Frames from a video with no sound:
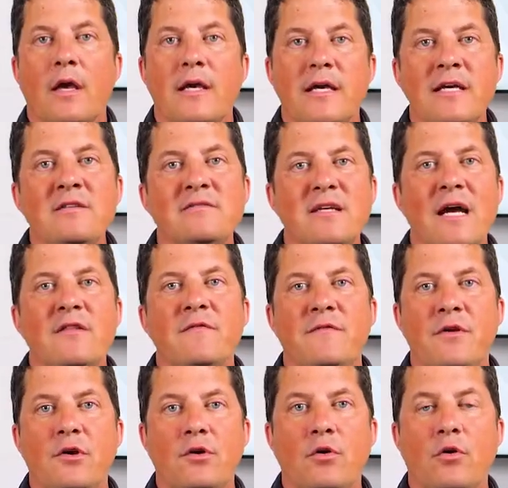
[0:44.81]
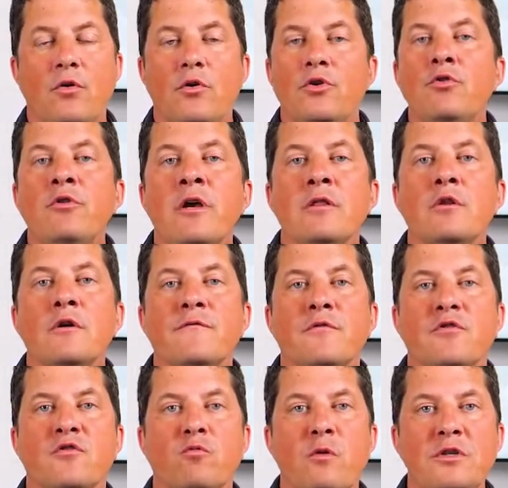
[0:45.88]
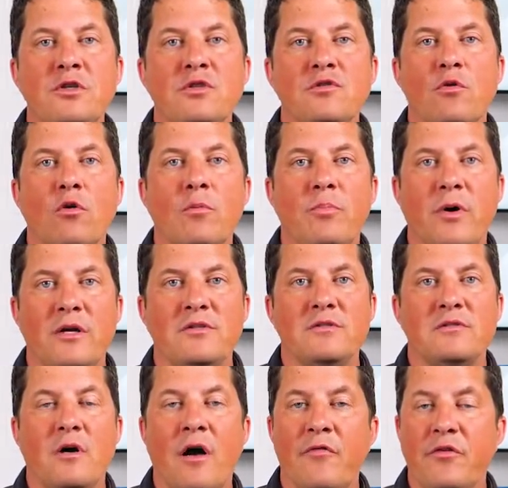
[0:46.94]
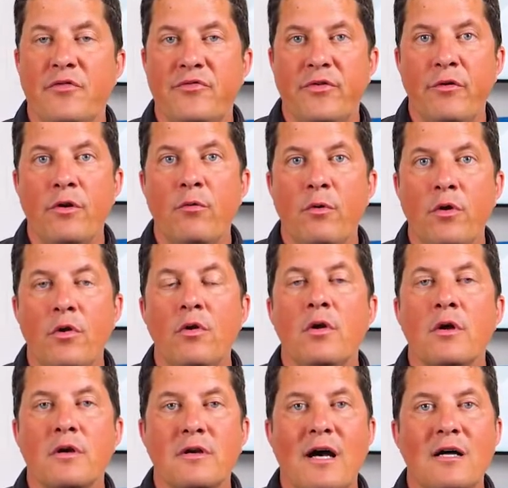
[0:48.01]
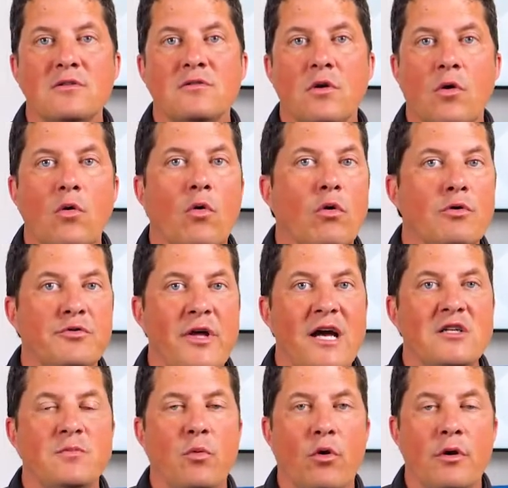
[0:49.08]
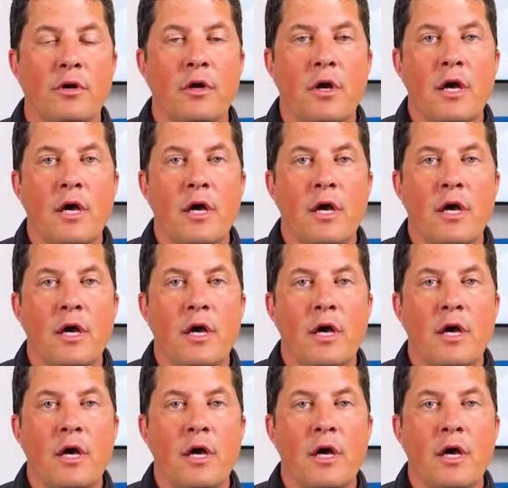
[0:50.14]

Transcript: Inside the vehicle, you can look for switches or buttons on the steering wheel, console, or dashboard.